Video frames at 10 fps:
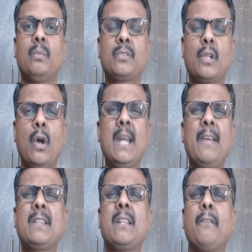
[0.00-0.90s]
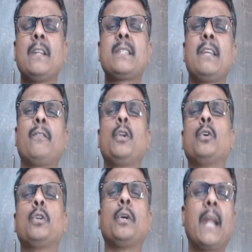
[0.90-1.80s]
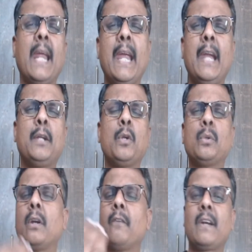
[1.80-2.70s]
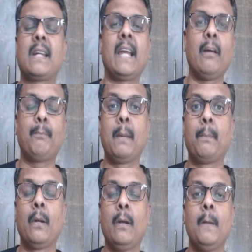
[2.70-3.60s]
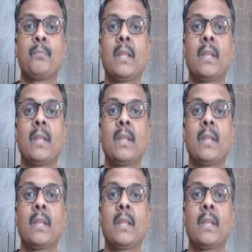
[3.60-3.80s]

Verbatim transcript: slowly with different, see, due to trade, due to different kind of people,